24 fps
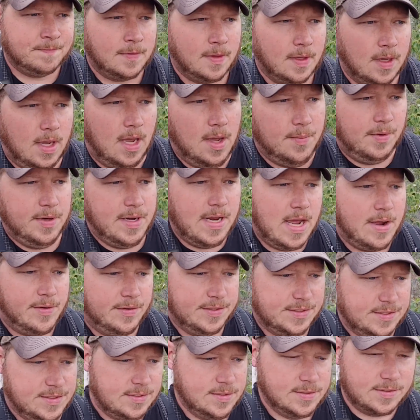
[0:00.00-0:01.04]
But now
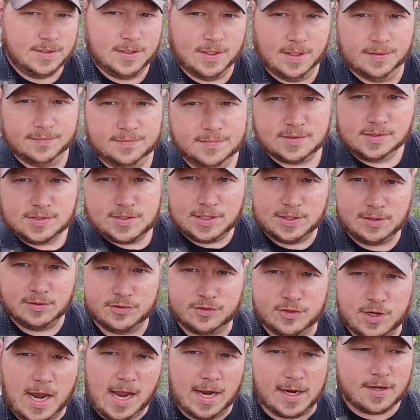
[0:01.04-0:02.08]
it's, you know,
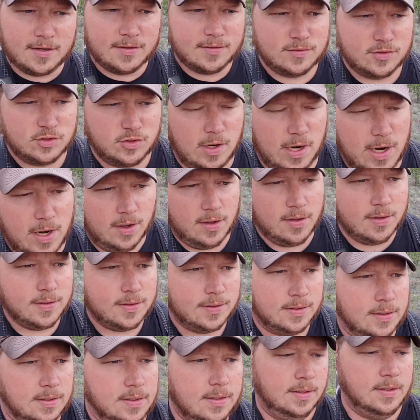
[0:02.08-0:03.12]
single-track trail.
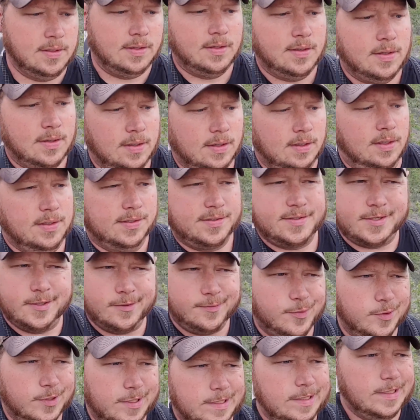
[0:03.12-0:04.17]
Still
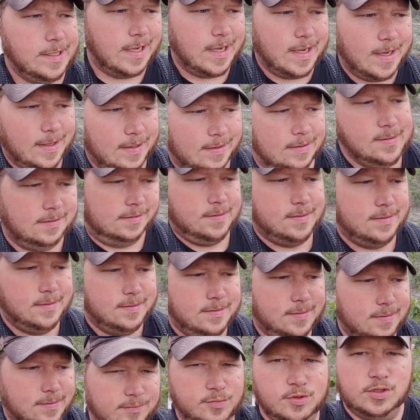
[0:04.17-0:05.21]
pretty
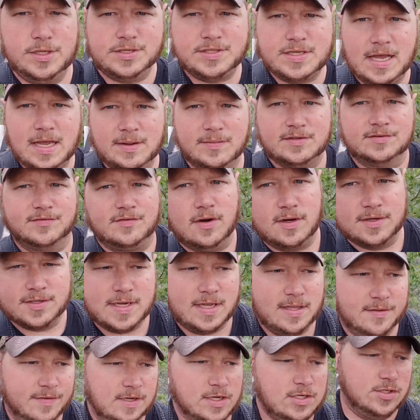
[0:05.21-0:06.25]
tame as far as
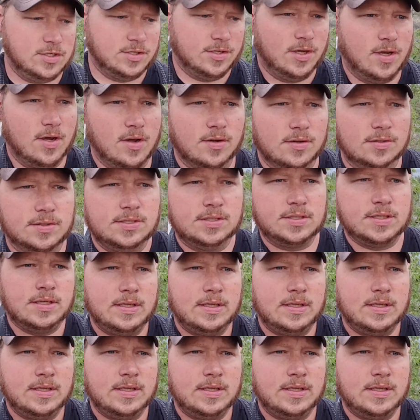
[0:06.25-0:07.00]
elevation goes.